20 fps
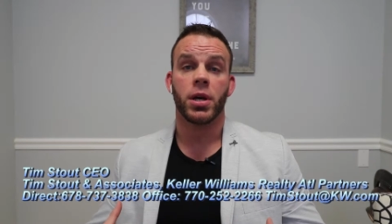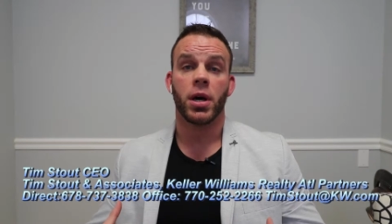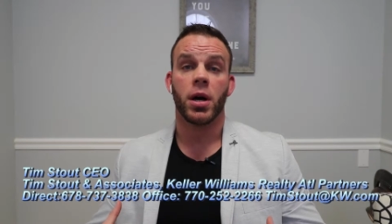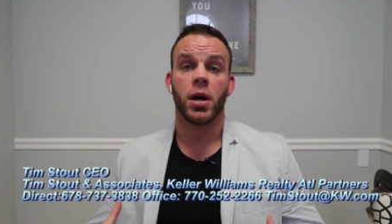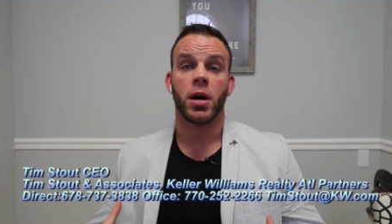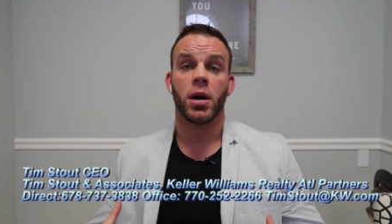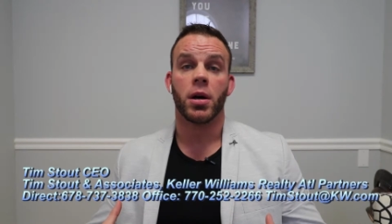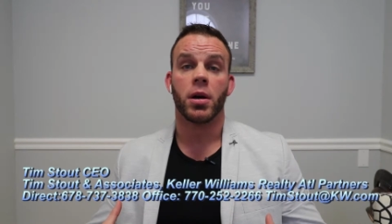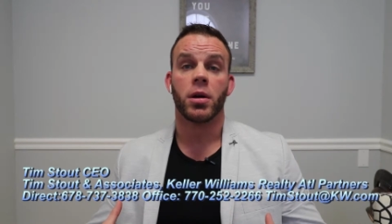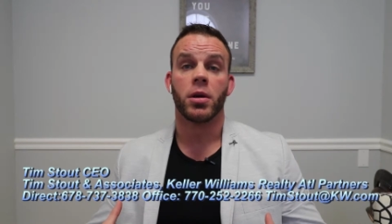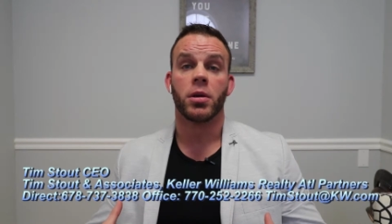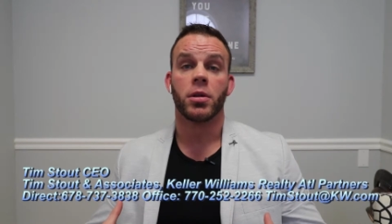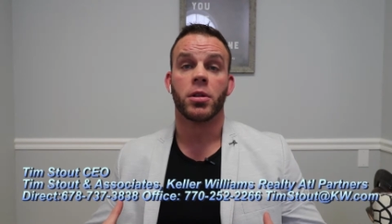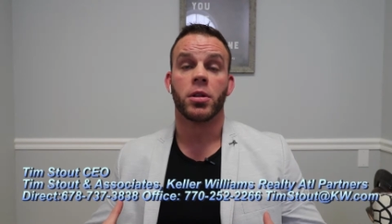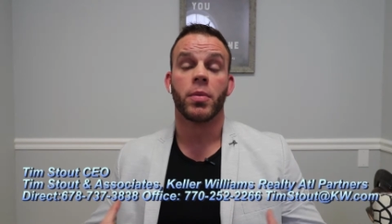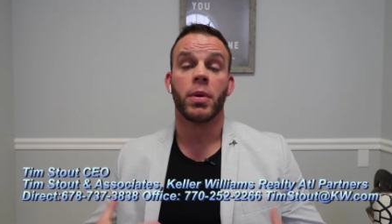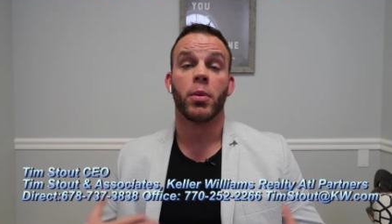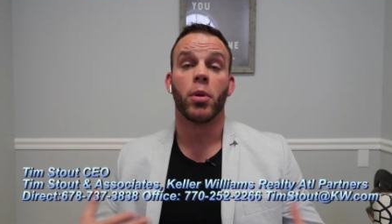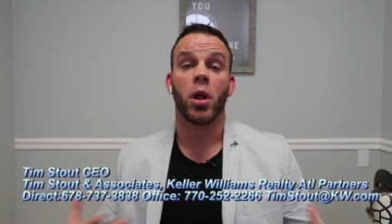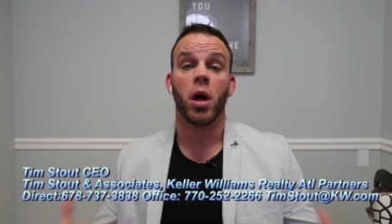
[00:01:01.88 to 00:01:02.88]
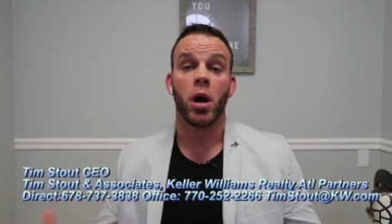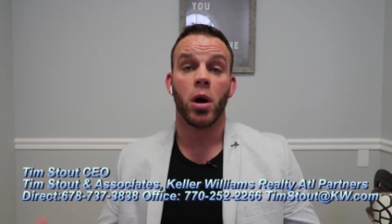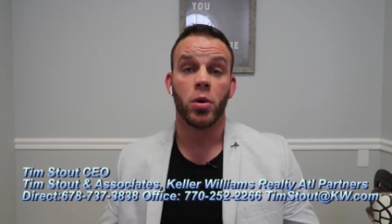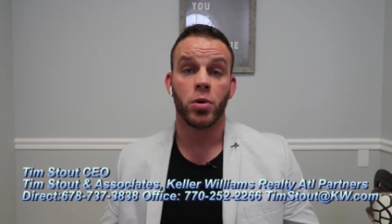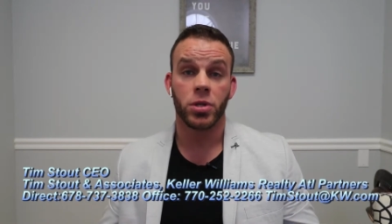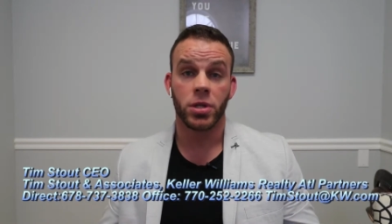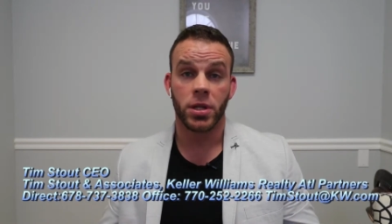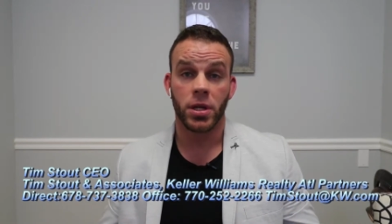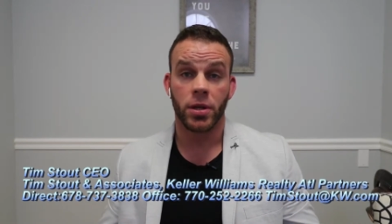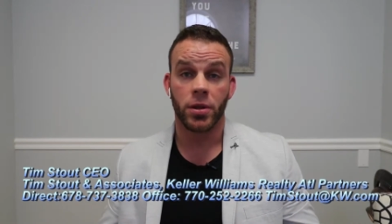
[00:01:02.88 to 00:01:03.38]
uh, to be able to
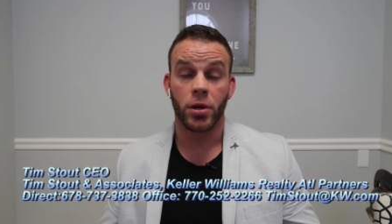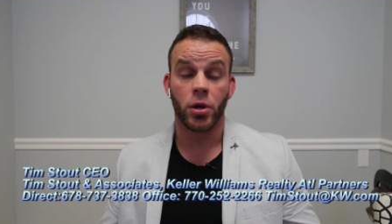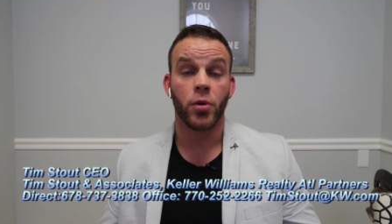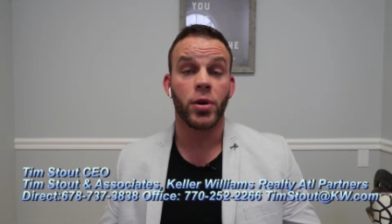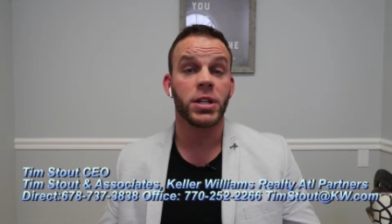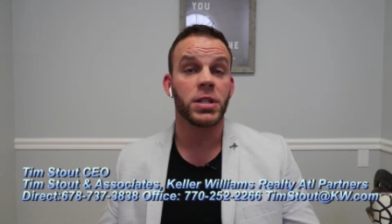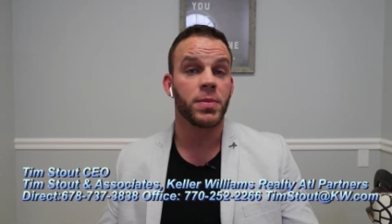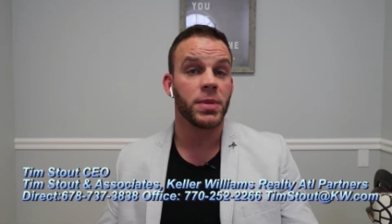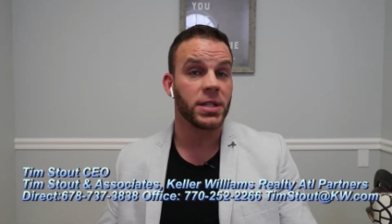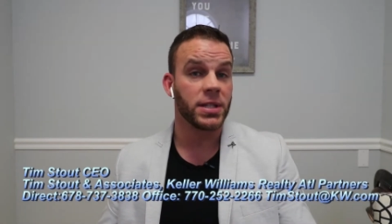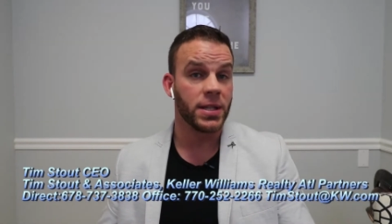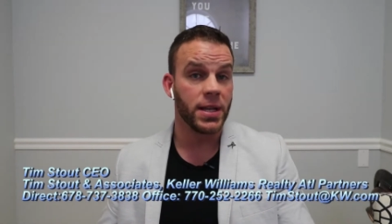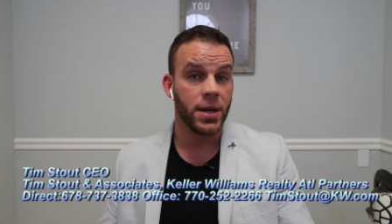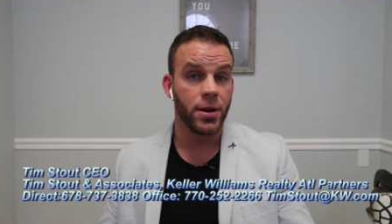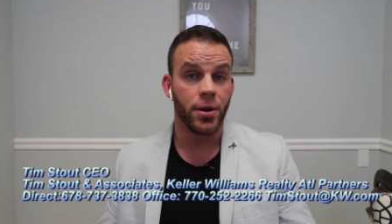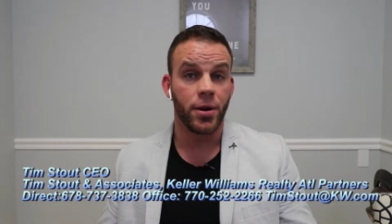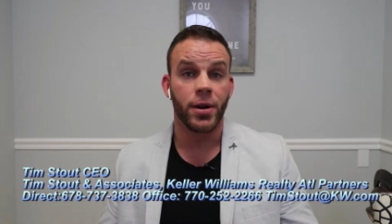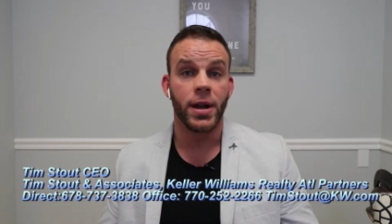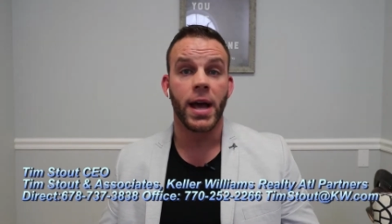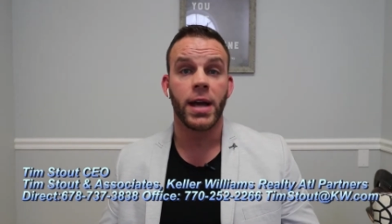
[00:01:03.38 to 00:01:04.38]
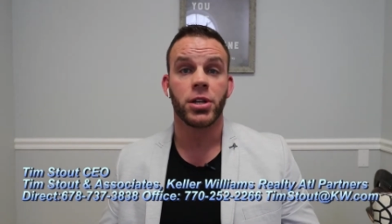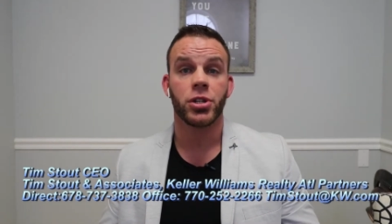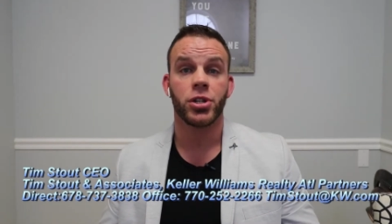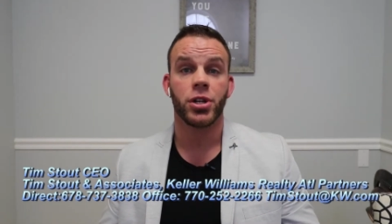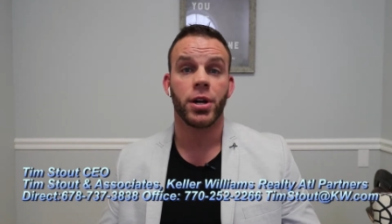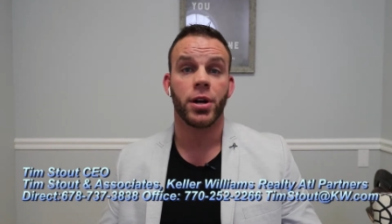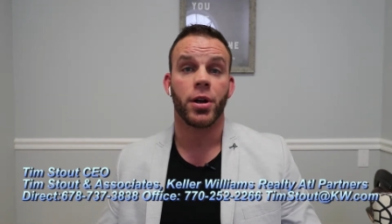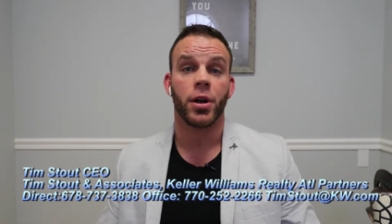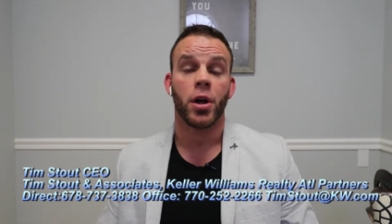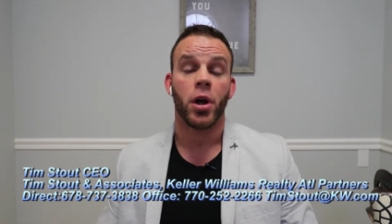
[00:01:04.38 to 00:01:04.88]
host the, the Christmas dinner next
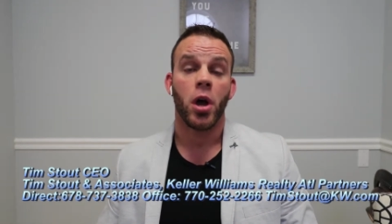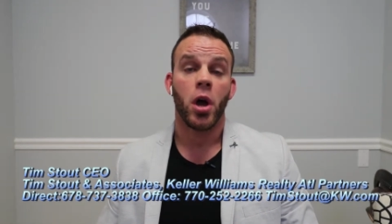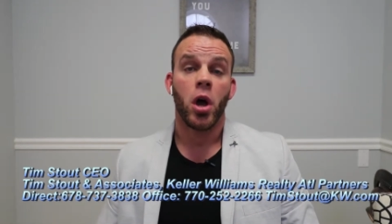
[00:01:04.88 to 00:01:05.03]
year,